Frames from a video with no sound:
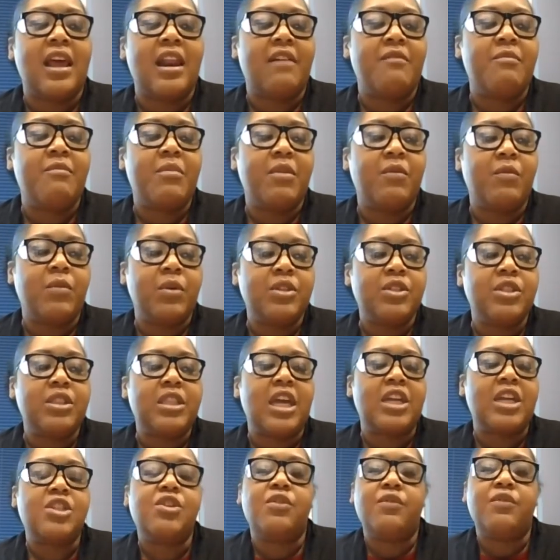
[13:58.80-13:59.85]
that
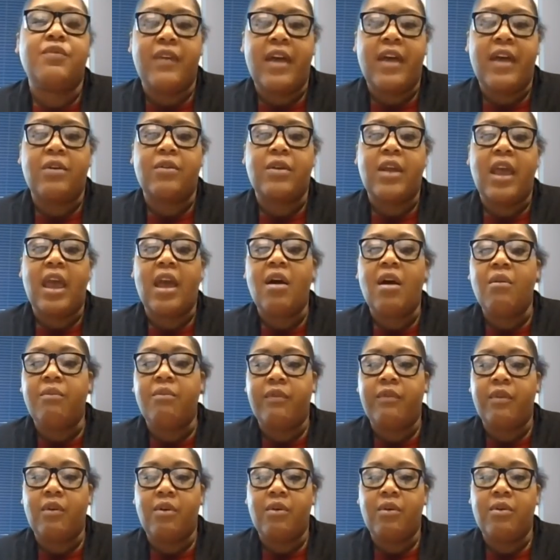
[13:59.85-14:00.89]
that you found
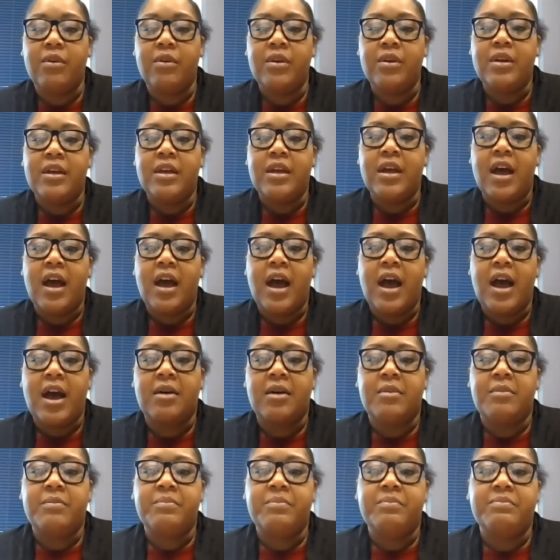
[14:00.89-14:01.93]
helpful?
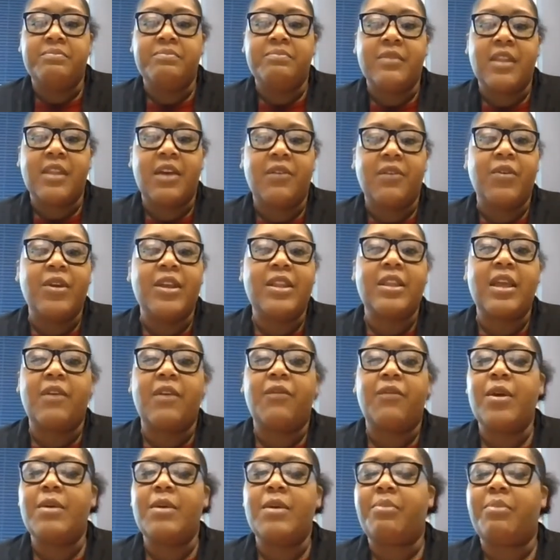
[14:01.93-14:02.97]
If
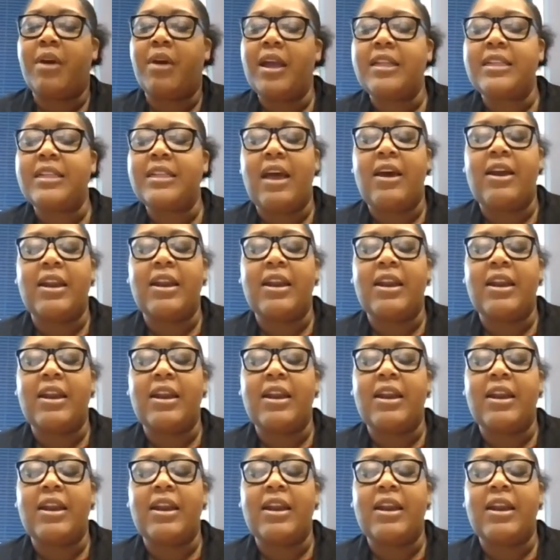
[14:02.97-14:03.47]
we break